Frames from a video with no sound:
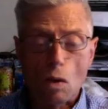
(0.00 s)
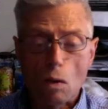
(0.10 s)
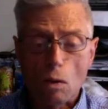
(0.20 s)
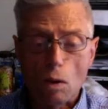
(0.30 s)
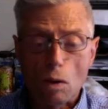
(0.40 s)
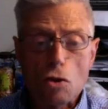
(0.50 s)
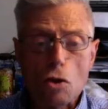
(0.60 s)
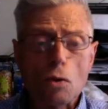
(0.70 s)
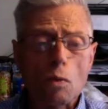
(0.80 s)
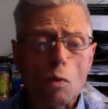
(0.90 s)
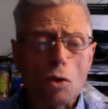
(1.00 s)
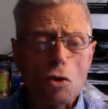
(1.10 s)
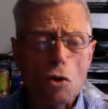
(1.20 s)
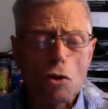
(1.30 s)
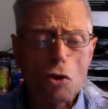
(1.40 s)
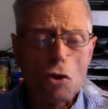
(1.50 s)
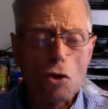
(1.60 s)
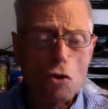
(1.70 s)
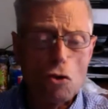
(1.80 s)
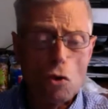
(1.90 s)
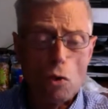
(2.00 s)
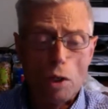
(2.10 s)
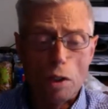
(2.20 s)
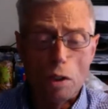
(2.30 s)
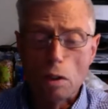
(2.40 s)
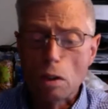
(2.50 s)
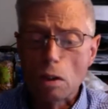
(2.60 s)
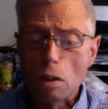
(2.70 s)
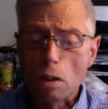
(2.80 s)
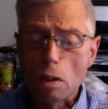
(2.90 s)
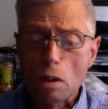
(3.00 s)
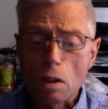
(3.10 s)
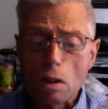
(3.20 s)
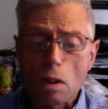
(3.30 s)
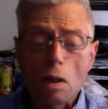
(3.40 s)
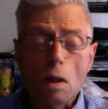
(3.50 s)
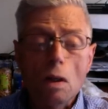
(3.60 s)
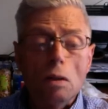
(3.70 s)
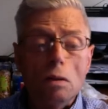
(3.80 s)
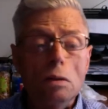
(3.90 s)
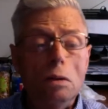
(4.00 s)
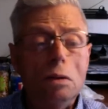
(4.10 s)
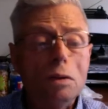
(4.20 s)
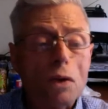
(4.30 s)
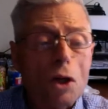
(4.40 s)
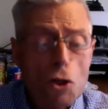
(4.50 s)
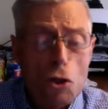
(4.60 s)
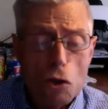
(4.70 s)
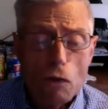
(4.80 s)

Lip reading: Okay, so what's on the screen is